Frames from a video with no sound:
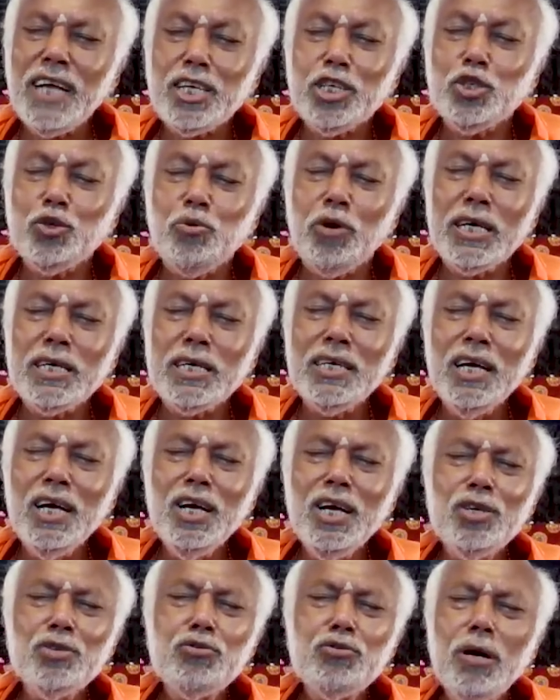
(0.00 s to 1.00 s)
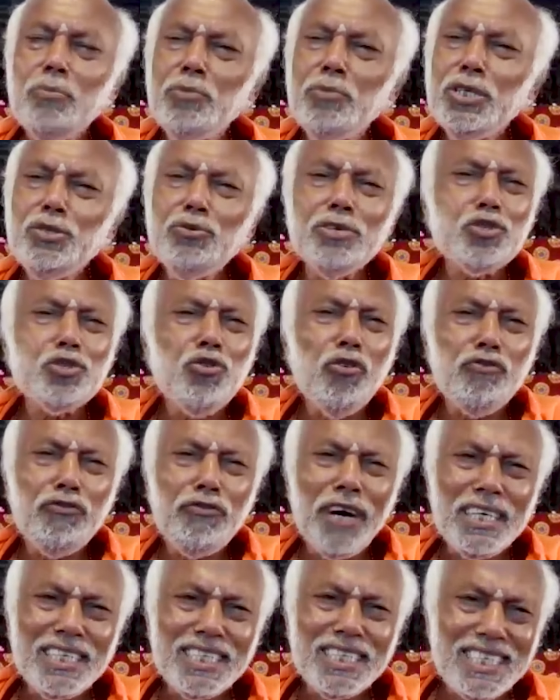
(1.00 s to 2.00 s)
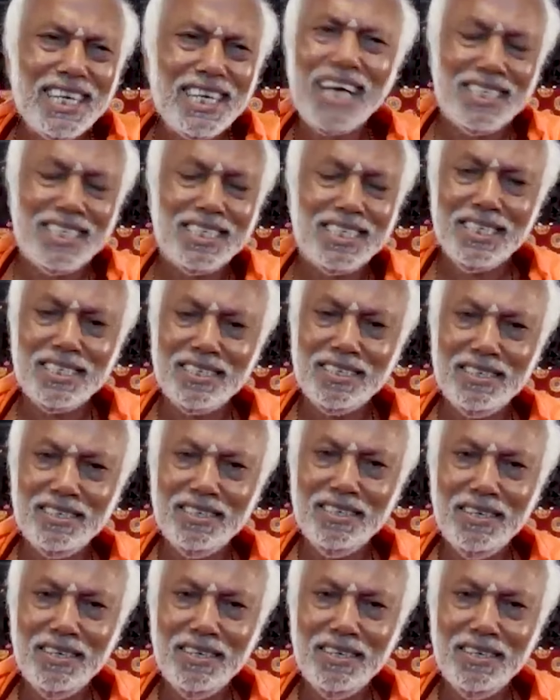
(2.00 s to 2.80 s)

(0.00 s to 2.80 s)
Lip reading: That is why Swamiji was so fantastic.